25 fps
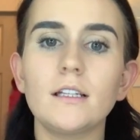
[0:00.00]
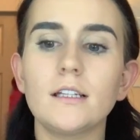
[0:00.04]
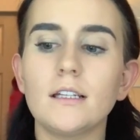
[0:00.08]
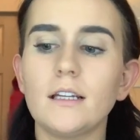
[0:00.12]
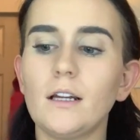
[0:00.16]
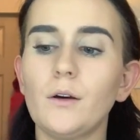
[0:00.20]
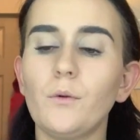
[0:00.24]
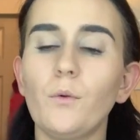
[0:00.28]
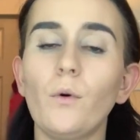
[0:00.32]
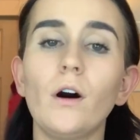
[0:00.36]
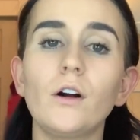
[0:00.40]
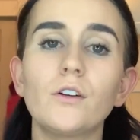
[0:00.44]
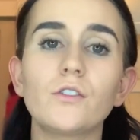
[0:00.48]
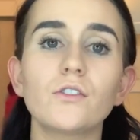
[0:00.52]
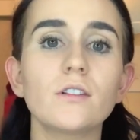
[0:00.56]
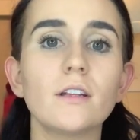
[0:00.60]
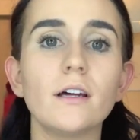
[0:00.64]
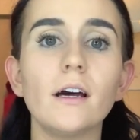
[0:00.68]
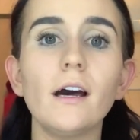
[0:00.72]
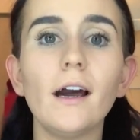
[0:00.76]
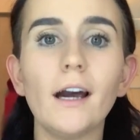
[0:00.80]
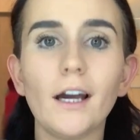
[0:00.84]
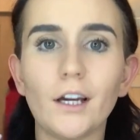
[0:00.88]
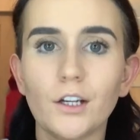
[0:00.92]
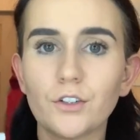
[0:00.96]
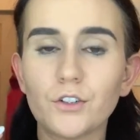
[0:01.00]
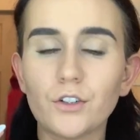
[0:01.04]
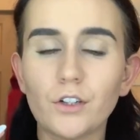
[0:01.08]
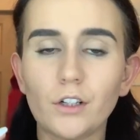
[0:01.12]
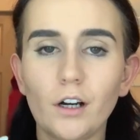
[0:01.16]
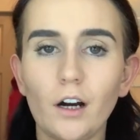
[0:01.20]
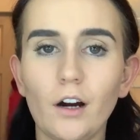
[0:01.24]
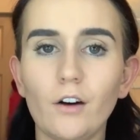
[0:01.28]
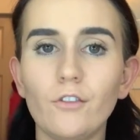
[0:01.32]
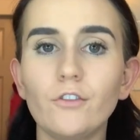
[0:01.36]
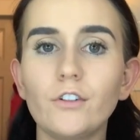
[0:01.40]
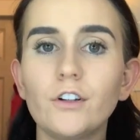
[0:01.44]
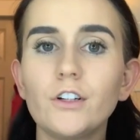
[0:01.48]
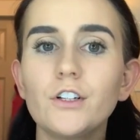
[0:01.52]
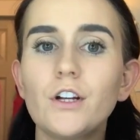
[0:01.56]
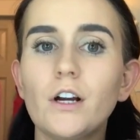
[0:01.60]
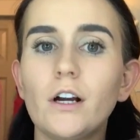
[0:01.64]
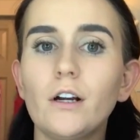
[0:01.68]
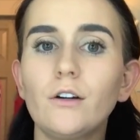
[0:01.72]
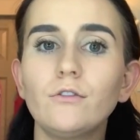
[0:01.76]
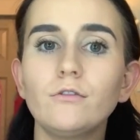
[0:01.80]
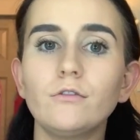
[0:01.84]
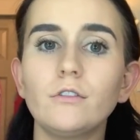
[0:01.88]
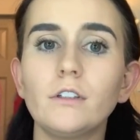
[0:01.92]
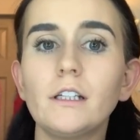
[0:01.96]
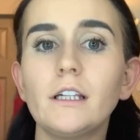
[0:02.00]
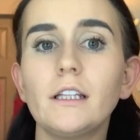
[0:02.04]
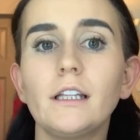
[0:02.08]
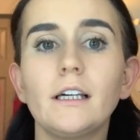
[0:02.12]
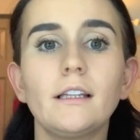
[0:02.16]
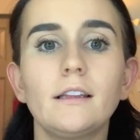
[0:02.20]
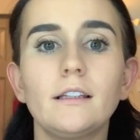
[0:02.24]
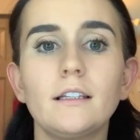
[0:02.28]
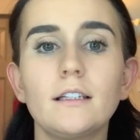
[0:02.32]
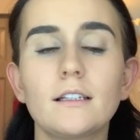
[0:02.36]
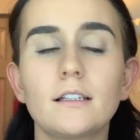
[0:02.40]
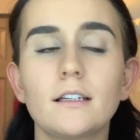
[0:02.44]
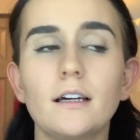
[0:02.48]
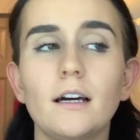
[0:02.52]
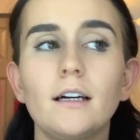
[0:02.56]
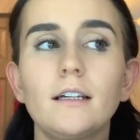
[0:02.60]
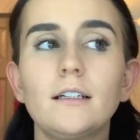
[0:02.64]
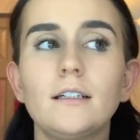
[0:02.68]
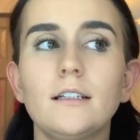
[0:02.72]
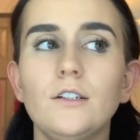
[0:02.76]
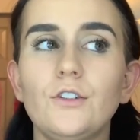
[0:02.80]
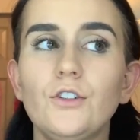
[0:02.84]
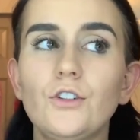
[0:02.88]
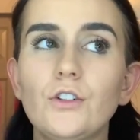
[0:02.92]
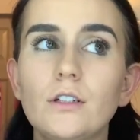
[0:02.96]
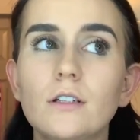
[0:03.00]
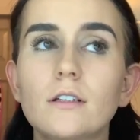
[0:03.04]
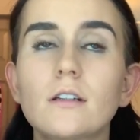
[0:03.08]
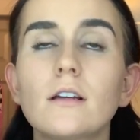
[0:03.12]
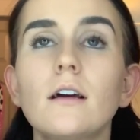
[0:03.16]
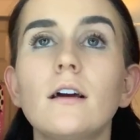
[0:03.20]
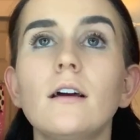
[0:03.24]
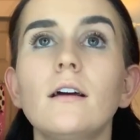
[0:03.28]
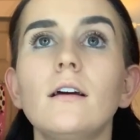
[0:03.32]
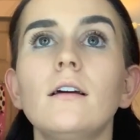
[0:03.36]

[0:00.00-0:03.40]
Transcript: and I want just that extra coverage, I really like this guy to just